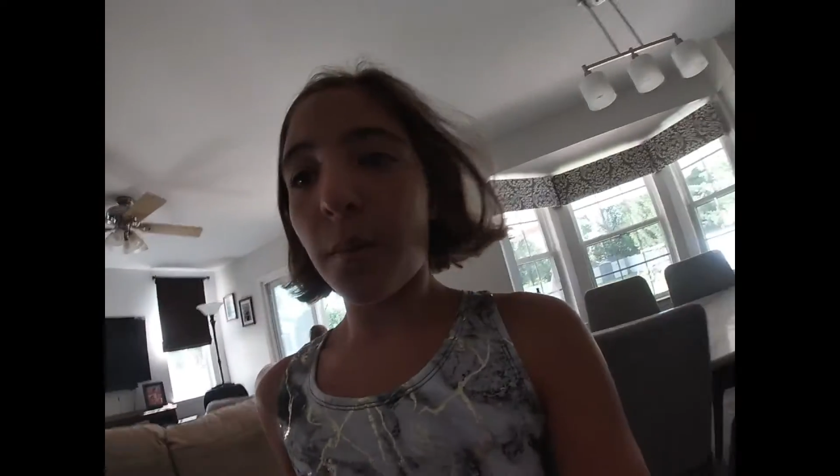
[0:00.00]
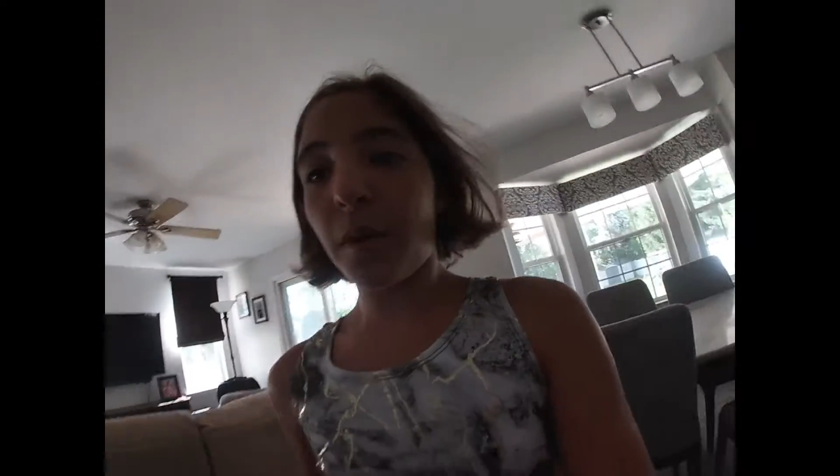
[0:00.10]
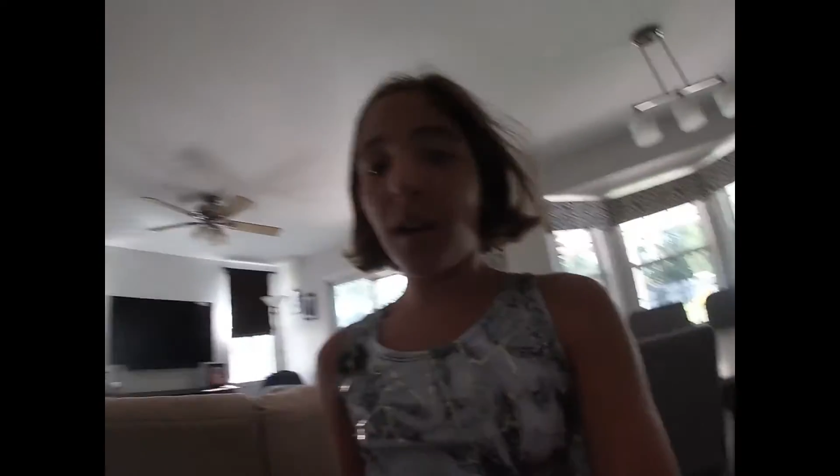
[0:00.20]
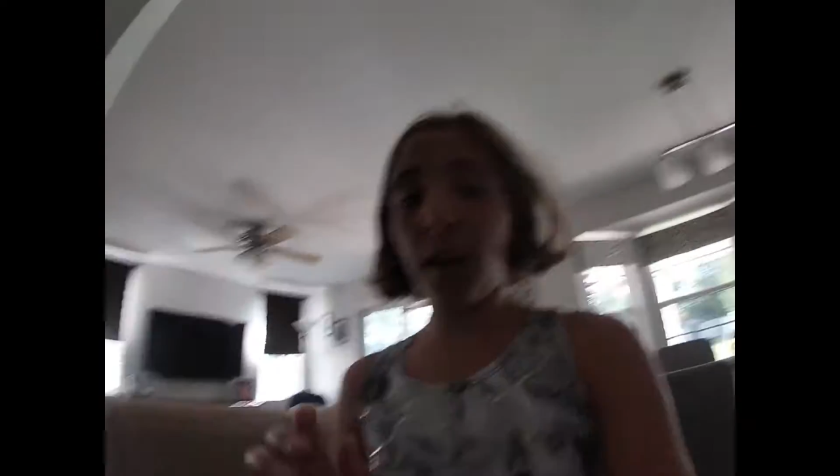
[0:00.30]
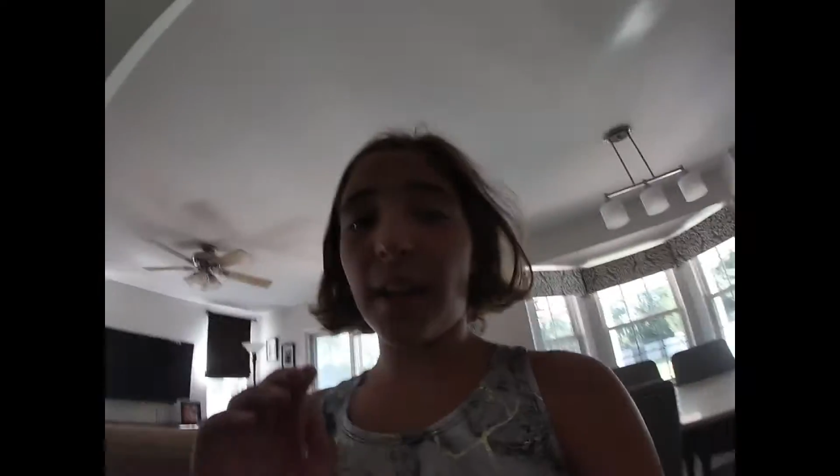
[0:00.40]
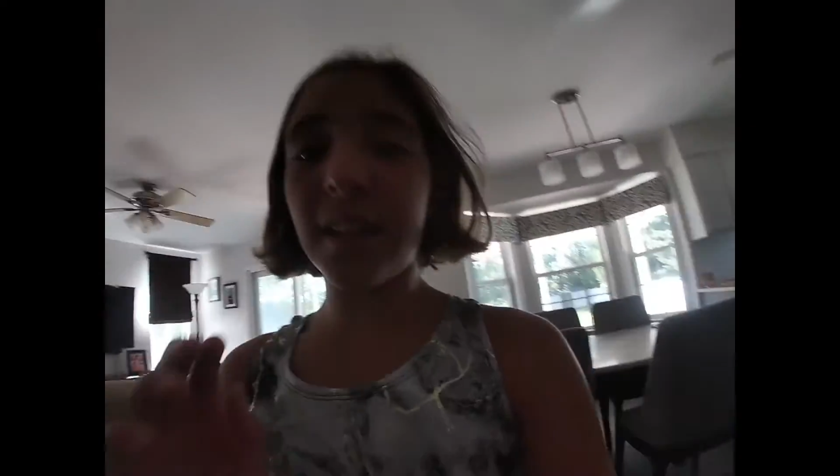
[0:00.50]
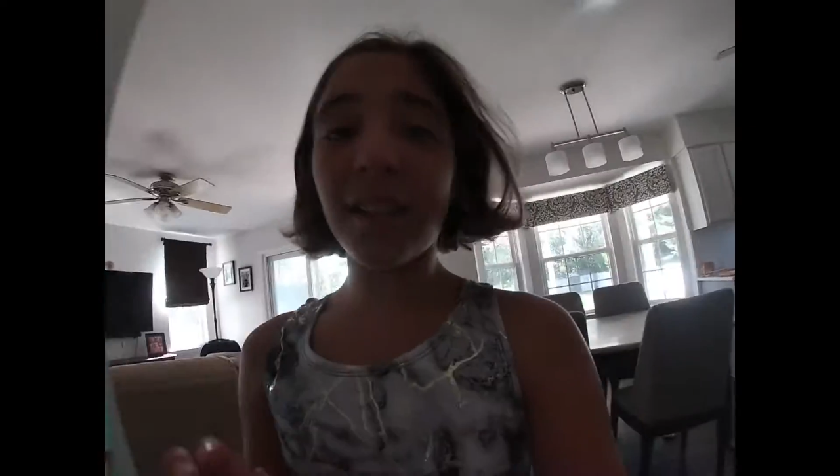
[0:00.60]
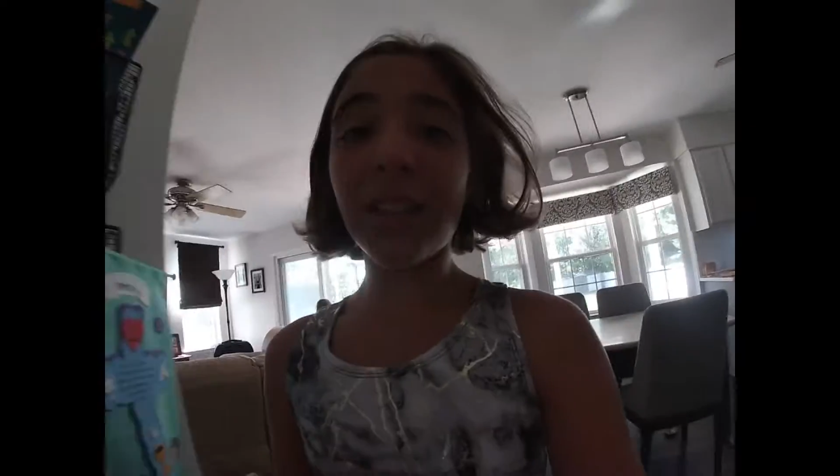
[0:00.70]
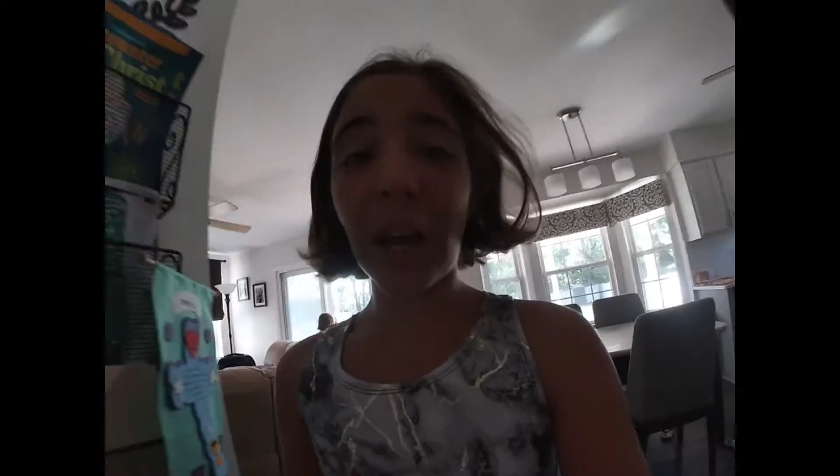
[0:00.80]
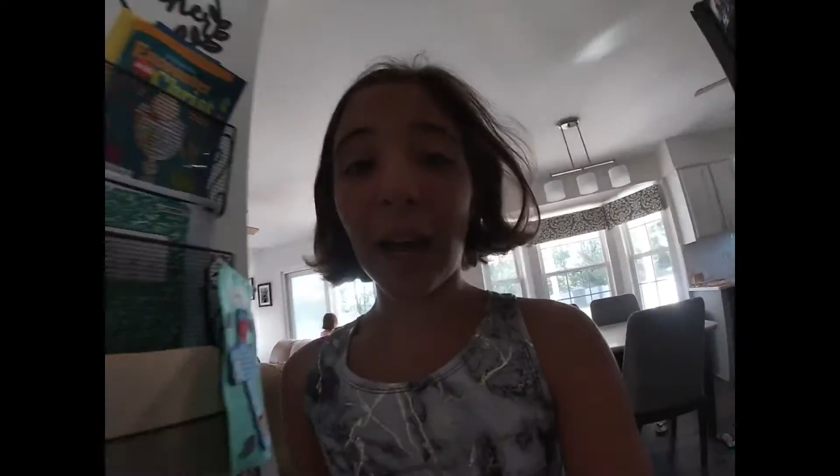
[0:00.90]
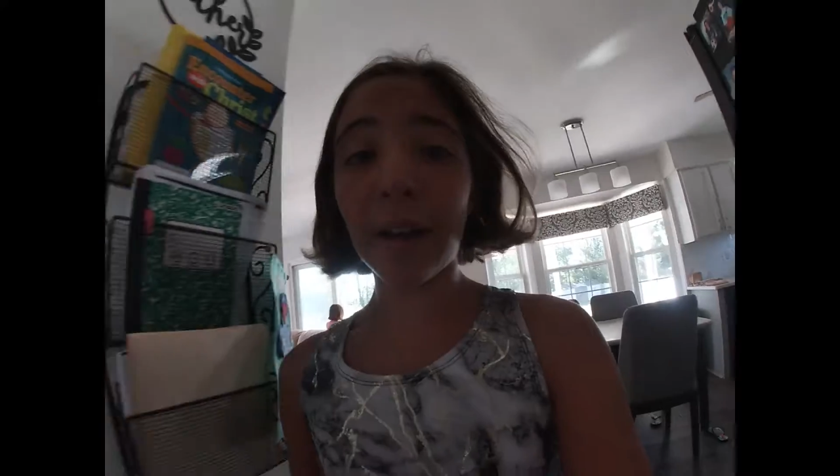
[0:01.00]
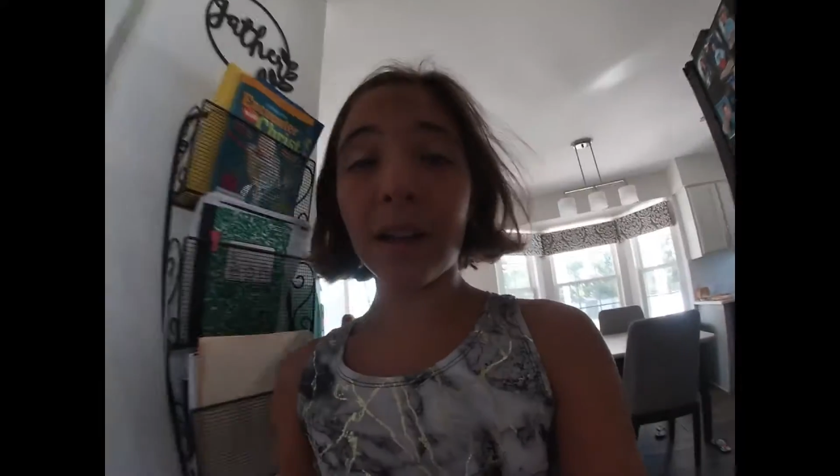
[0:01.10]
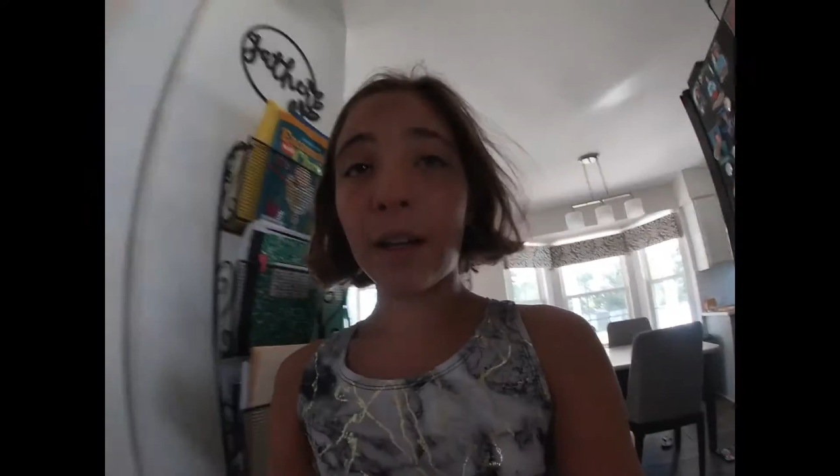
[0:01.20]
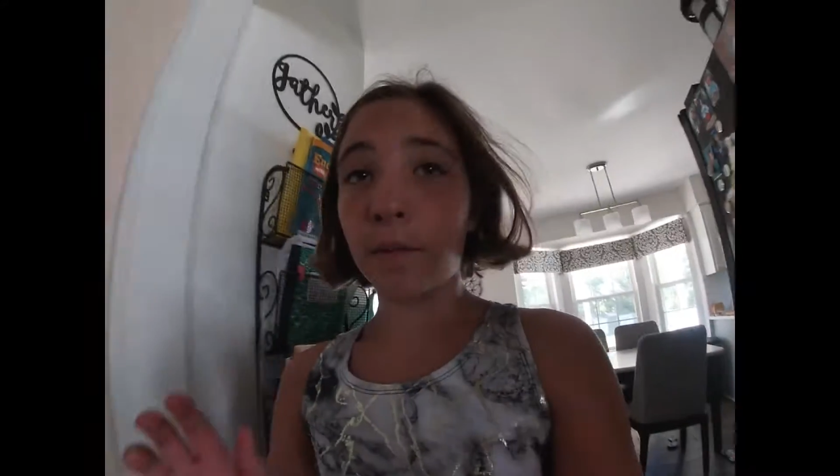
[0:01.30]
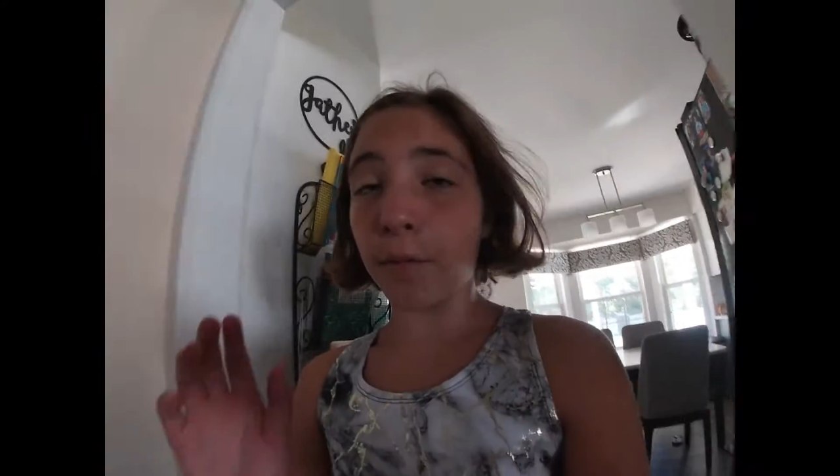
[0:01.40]
But I need
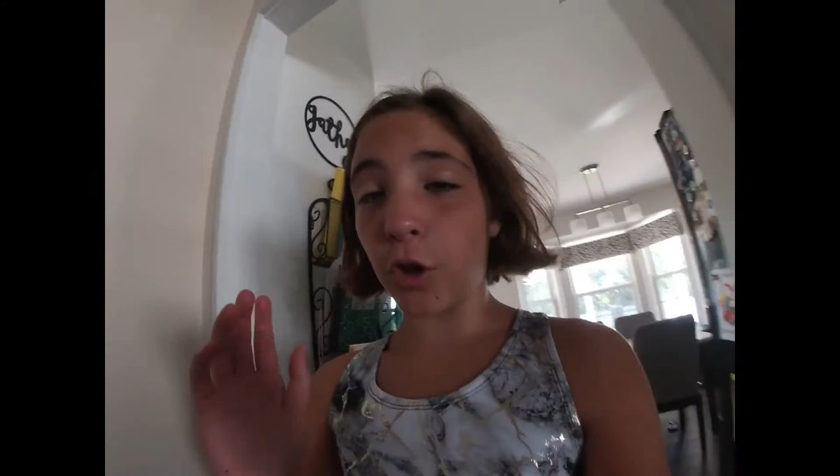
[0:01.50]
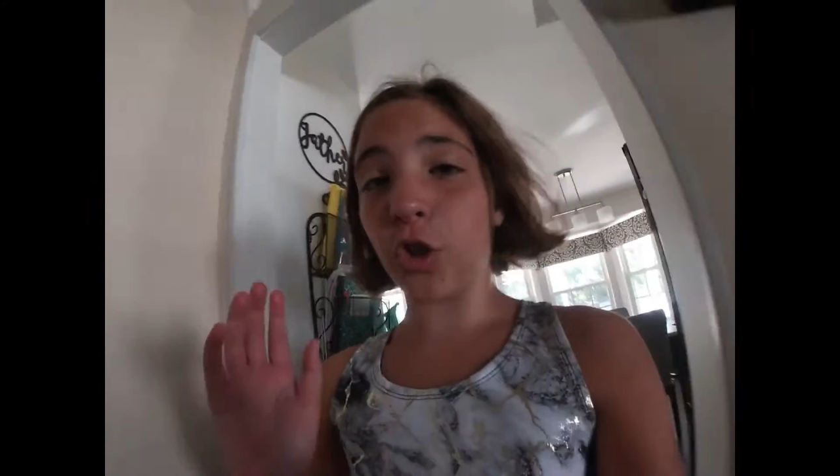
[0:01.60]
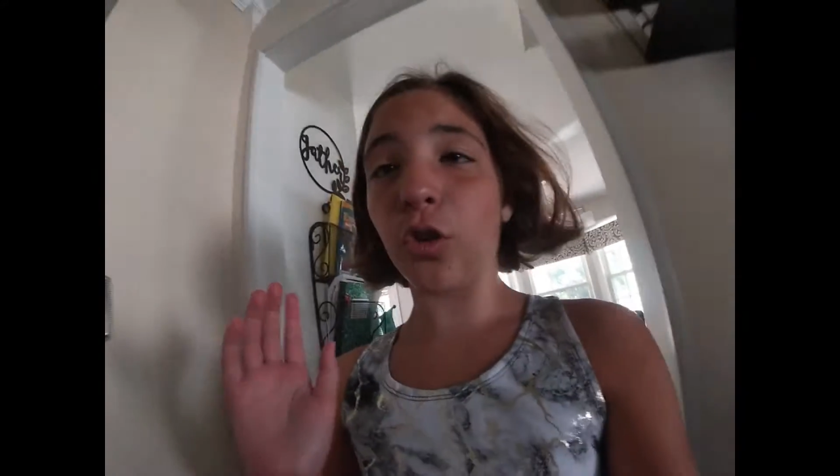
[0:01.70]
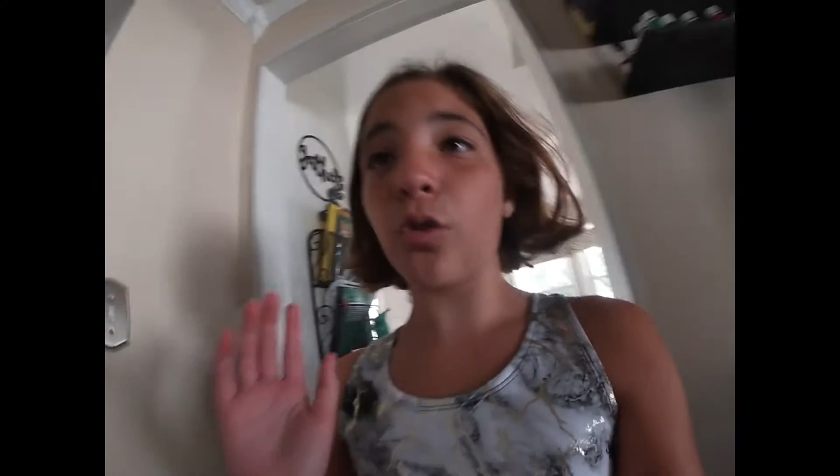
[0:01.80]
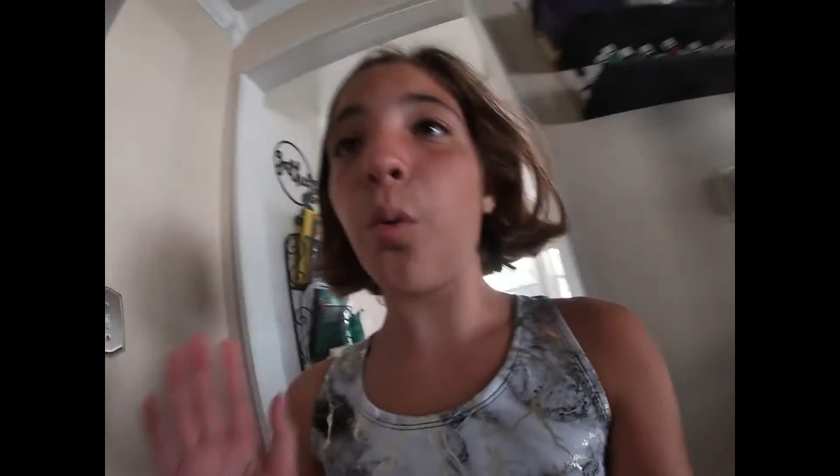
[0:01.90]
that for